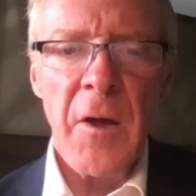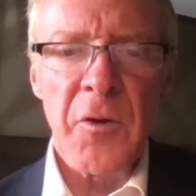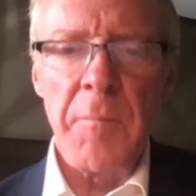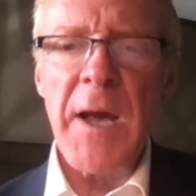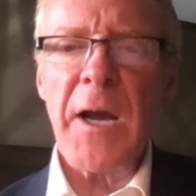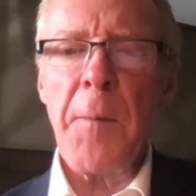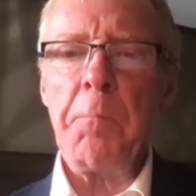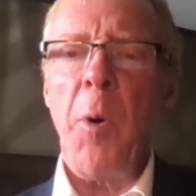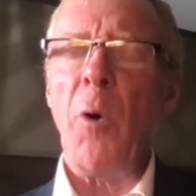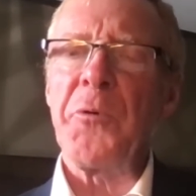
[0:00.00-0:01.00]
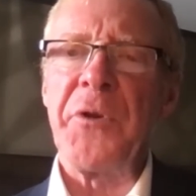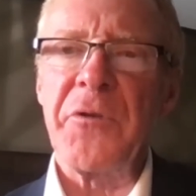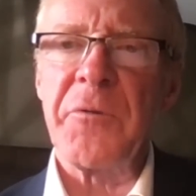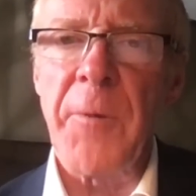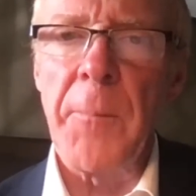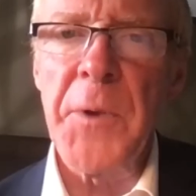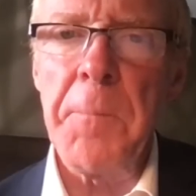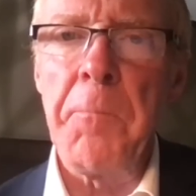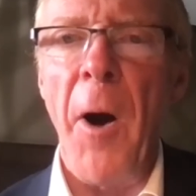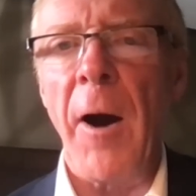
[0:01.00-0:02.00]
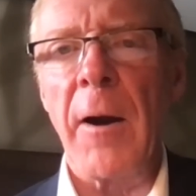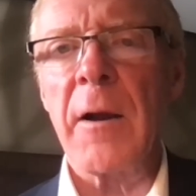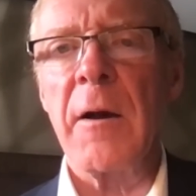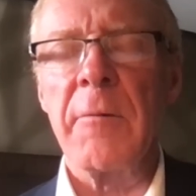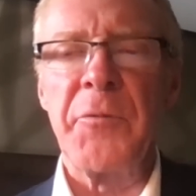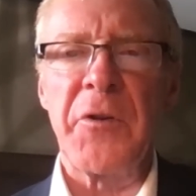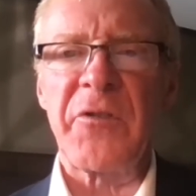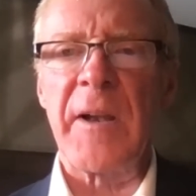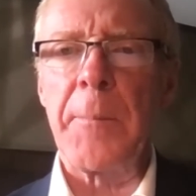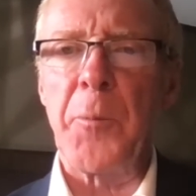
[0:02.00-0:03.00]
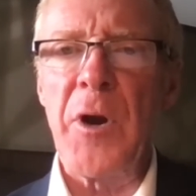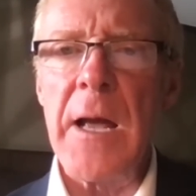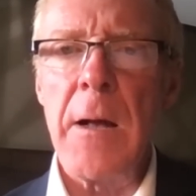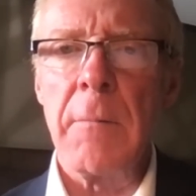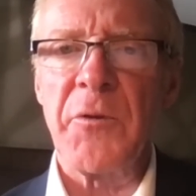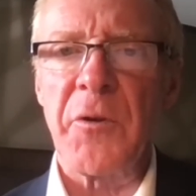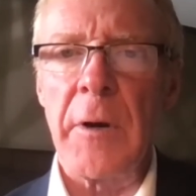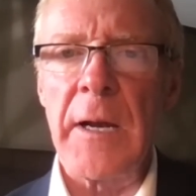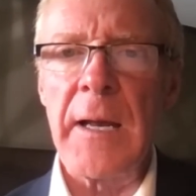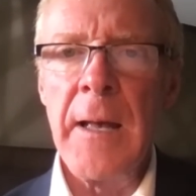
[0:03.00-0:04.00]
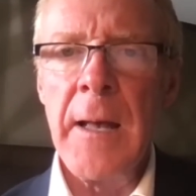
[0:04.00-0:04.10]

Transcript: to make a poultice from the bark of the slippery elm tree.